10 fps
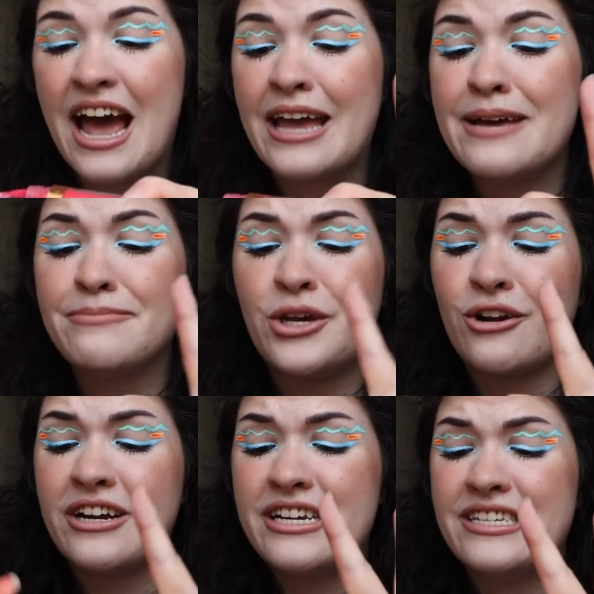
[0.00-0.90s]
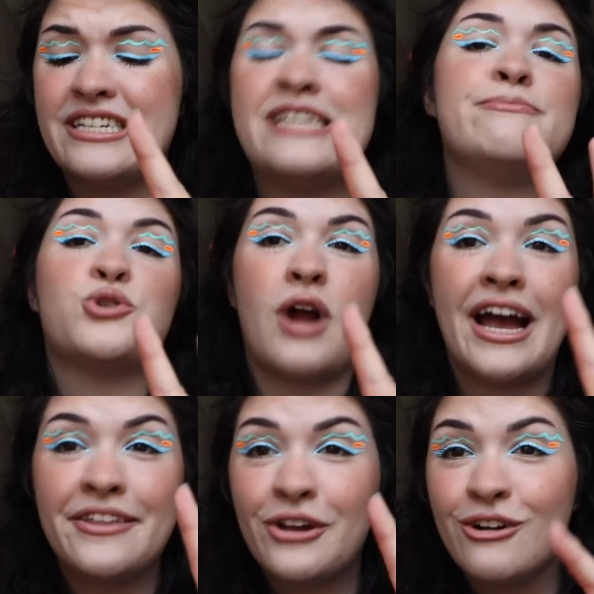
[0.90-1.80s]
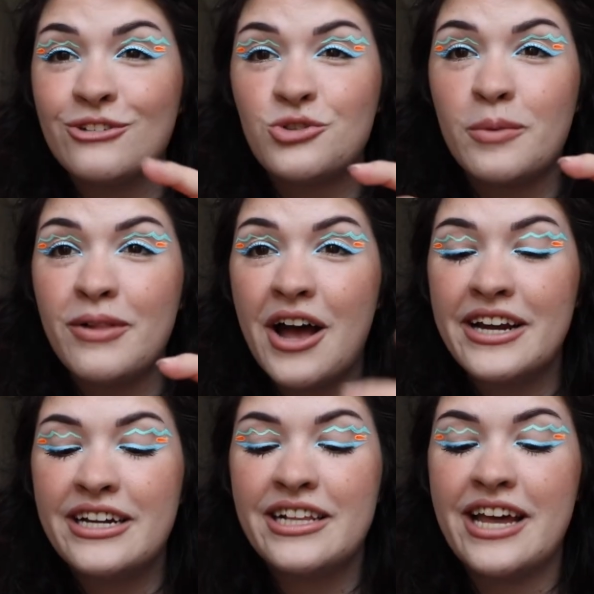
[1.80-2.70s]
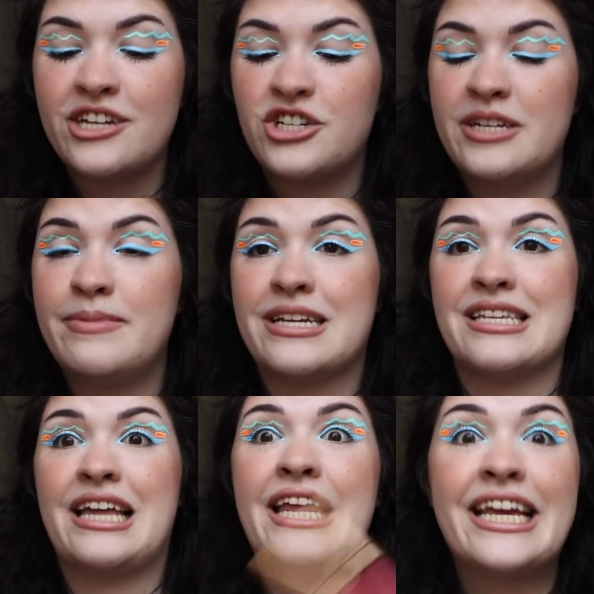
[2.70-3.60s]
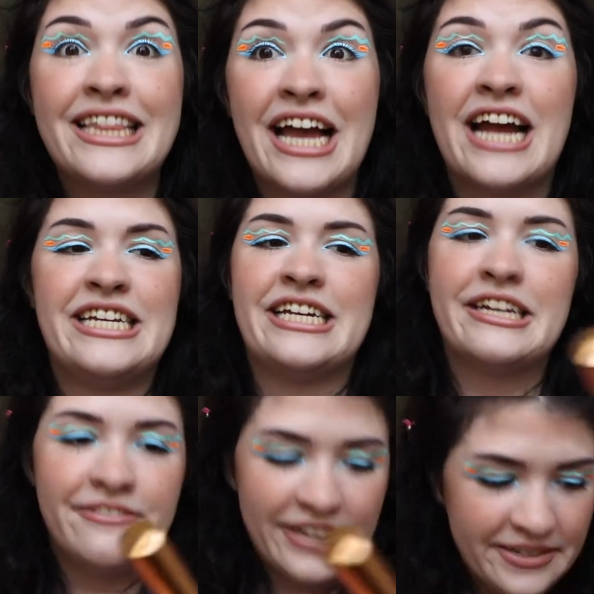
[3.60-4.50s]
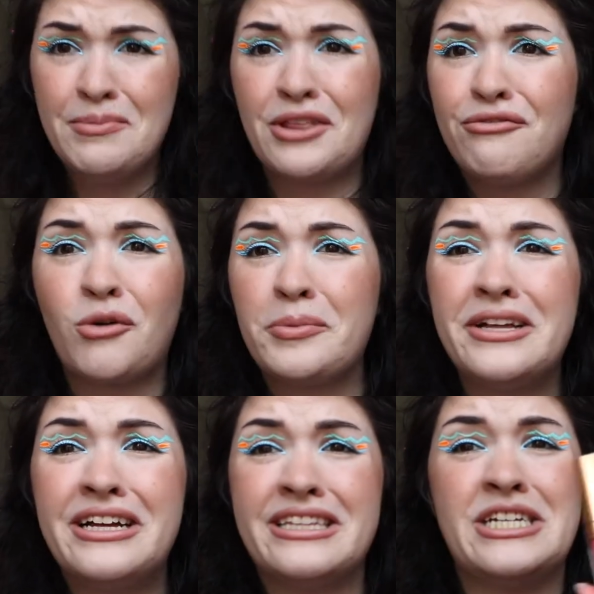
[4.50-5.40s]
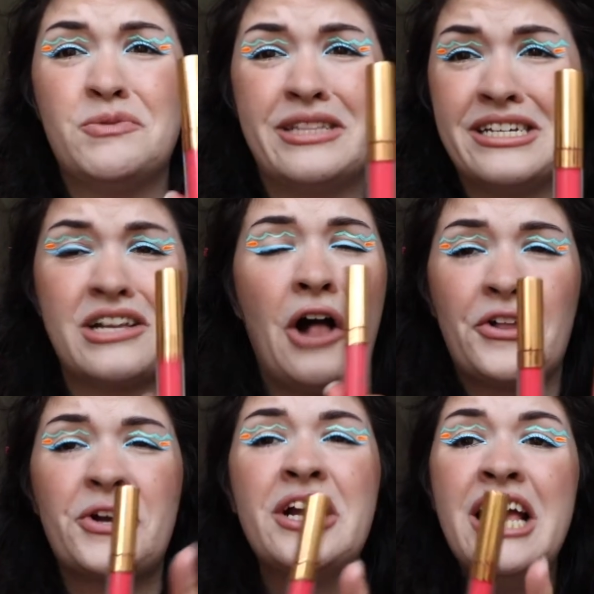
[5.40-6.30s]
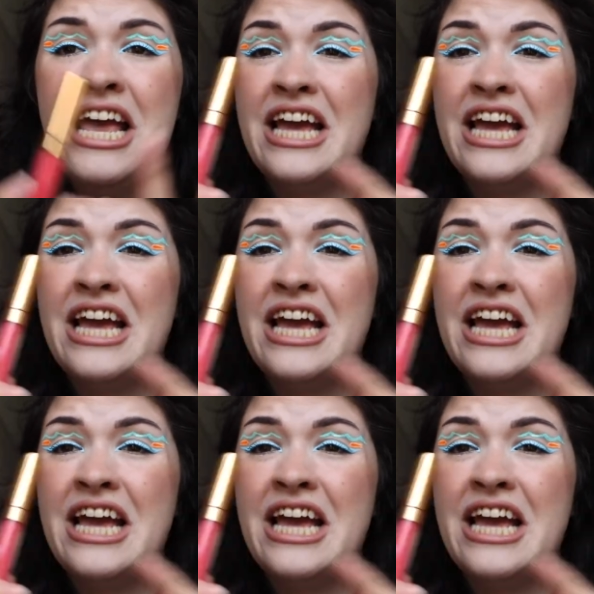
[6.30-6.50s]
I am curious to keep trying their ultra blotted collection because I like the idea of it, but the formula, at least with this color,